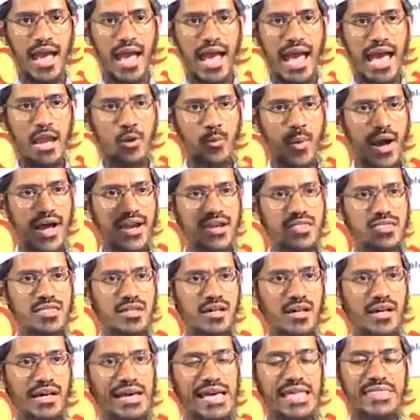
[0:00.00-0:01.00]
And once
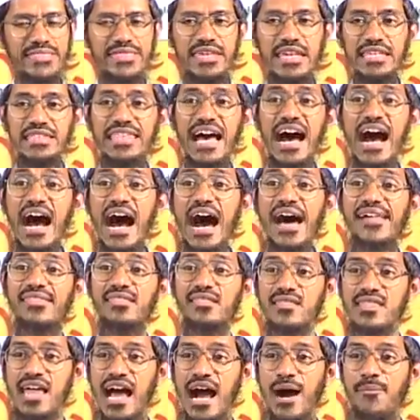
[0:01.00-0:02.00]
Sita
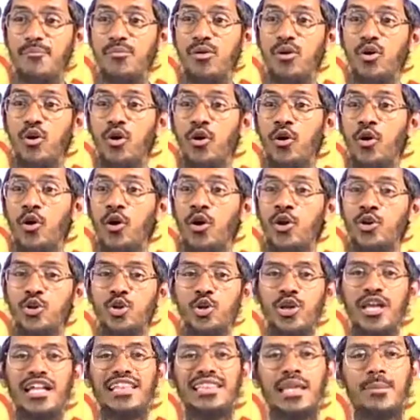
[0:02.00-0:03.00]
asked Ram
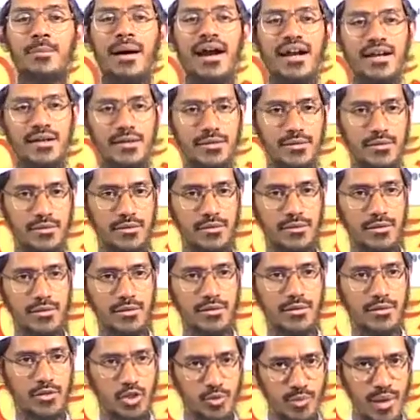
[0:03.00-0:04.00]
to kill the buck.
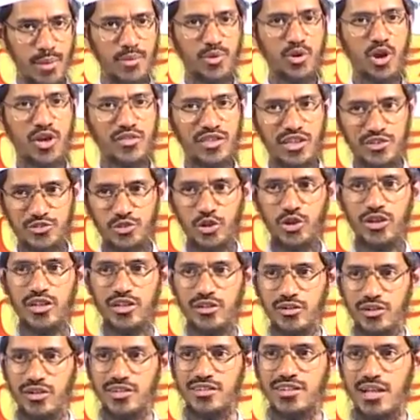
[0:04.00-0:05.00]
You may be knowing the story,
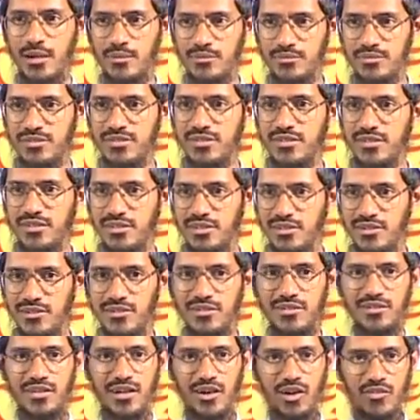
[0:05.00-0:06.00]
you know it comes
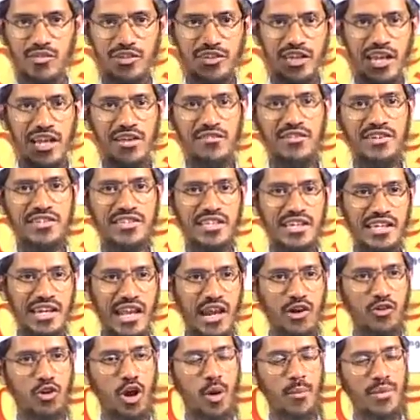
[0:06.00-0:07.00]
on the television
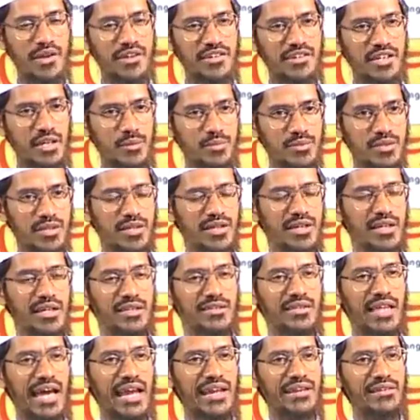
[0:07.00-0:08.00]
and comic strips,
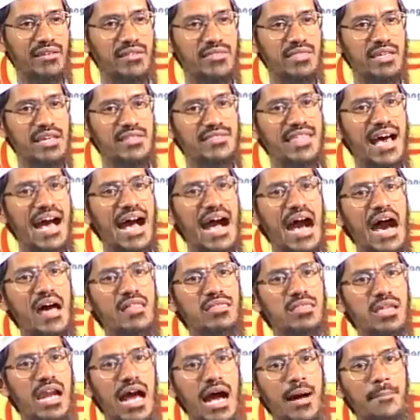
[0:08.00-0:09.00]
that Sita
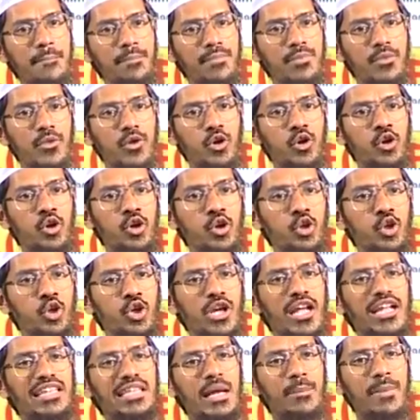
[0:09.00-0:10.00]
asked Ram to
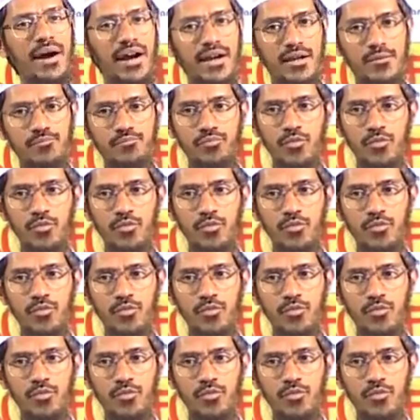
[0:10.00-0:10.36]
kill the buck.